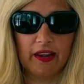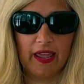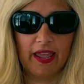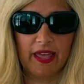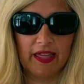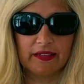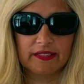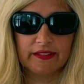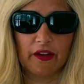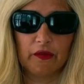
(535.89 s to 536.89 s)
and
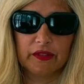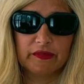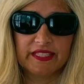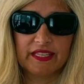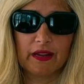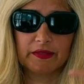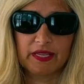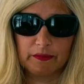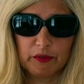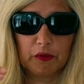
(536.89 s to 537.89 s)
the only reason I was
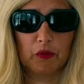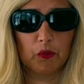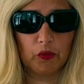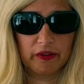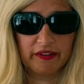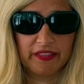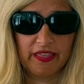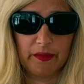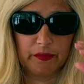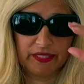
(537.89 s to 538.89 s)
comfortable ordering
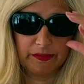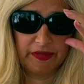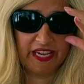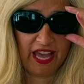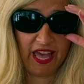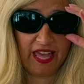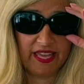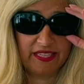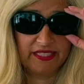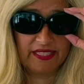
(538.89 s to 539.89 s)
them was
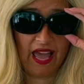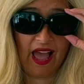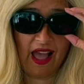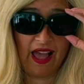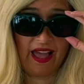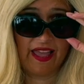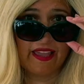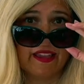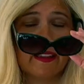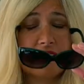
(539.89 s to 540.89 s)
because
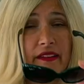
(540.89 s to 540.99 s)
I